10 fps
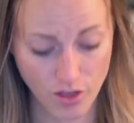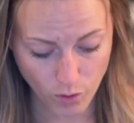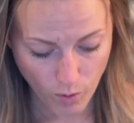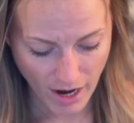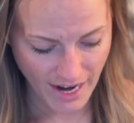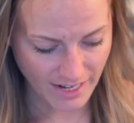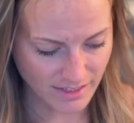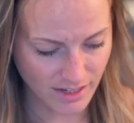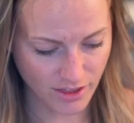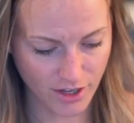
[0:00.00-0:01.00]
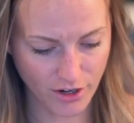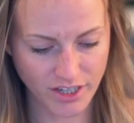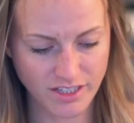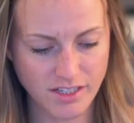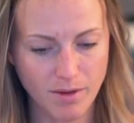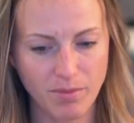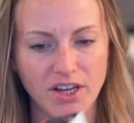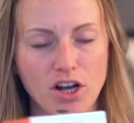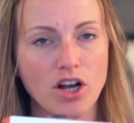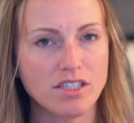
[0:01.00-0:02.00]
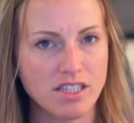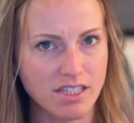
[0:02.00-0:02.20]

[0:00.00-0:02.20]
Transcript: Otherwise, there is something called